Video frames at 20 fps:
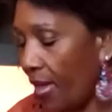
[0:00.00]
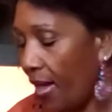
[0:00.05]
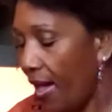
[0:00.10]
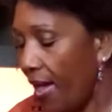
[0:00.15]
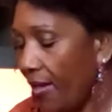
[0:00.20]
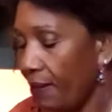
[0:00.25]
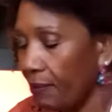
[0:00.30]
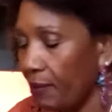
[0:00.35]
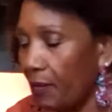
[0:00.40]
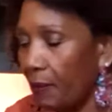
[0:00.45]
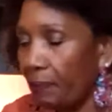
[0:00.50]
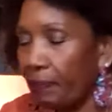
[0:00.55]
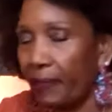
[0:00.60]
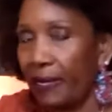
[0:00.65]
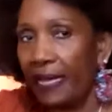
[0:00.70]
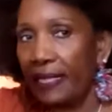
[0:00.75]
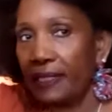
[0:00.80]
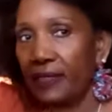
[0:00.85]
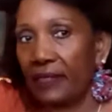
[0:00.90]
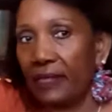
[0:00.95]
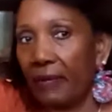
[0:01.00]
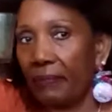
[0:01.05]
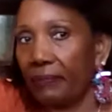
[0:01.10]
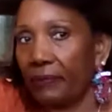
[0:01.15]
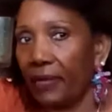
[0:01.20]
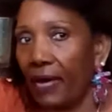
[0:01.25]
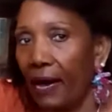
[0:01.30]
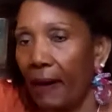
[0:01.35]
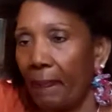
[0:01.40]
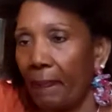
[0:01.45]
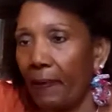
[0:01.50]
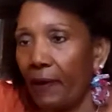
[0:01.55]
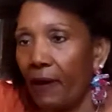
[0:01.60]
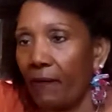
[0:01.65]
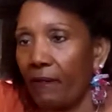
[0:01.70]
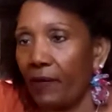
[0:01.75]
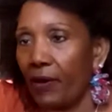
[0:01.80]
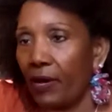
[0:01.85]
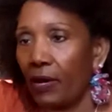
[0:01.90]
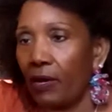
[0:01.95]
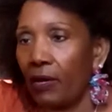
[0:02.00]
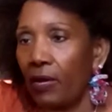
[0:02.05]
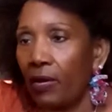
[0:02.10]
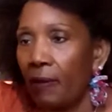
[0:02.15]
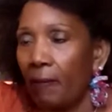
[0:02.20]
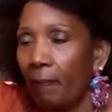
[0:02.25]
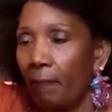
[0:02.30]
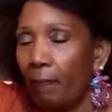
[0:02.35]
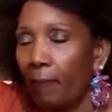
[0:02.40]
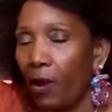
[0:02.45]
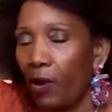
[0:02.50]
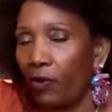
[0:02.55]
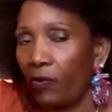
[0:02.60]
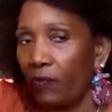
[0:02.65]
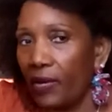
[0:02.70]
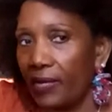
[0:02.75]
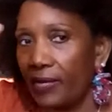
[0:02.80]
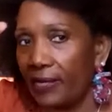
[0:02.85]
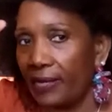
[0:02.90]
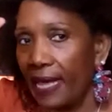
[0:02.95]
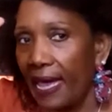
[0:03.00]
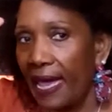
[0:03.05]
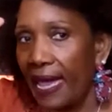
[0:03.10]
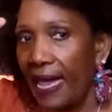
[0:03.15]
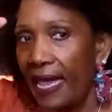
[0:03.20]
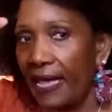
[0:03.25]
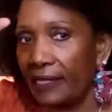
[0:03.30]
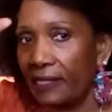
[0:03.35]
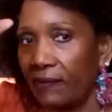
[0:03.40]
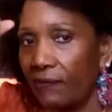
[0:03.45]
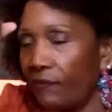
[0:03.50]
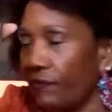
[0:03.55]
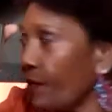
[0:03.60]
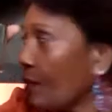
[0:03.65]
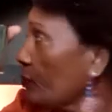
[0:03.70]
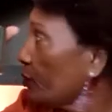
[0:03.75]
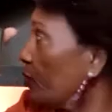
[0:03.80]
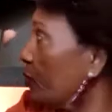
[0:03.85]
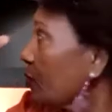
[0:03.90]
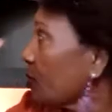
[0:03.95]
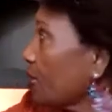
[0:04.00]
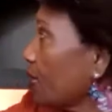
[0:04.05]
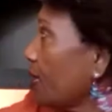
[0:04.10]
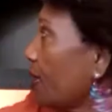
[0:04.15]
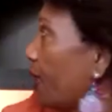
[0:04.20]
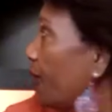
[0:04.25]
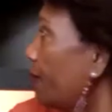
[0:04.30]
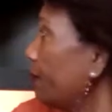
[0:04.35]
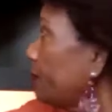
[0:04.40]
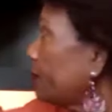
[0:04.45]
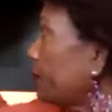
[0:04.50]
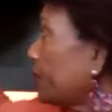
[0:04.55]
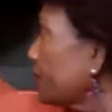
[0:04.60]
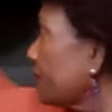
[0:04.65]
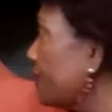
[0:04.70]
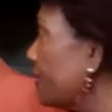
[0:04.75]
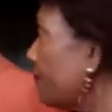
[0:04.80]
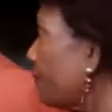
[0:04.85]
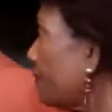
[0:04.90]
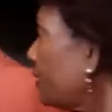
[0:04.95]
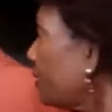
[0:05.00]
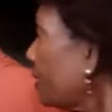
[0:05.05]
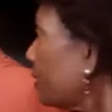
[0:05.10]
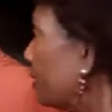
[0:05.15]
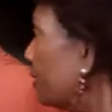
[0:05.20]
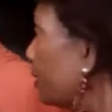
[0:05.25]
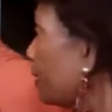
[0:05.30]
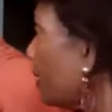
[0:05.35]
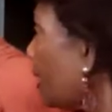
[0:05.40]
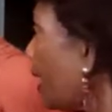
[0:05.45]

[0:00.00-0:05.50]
I am going to place it up top of a mercury glass bottle cup to give it a little